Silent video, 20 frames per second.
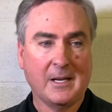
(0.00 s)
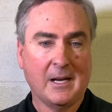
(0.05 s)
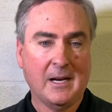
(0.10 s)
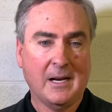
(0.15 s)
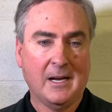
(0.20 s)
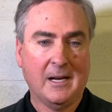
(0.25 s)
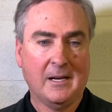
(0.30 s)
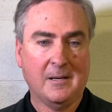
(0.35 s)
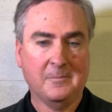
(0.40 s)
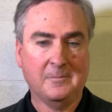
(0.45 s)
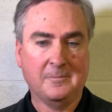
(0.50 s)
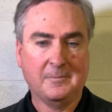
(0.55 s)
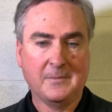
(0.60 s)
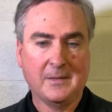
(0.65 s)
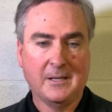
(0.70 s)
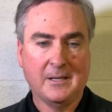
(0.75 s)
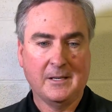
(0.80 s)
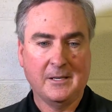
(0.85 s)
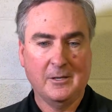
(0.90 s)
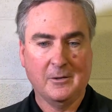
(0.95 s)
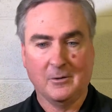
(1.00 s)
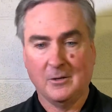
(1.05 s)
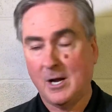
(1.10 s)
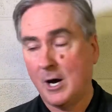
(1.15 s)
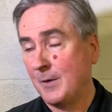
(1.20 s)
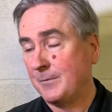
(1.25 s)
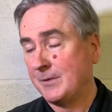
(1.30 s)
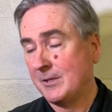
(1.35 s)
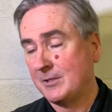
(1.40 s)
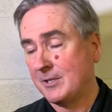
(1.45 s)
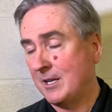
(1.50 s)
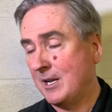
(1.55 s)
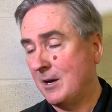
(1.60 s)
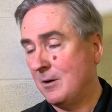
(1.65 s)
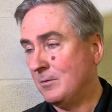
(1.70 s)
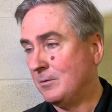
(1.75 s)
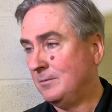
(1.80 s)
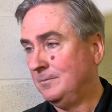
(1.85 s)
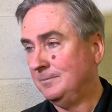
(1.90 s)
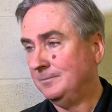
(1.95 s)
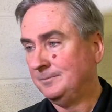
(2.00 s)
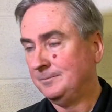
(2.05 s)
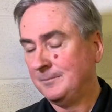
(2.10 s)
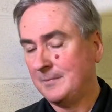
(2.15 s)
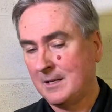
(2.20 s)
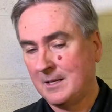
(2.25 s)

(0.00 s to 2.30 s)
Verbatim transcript: Um, you know, Lofton's alone.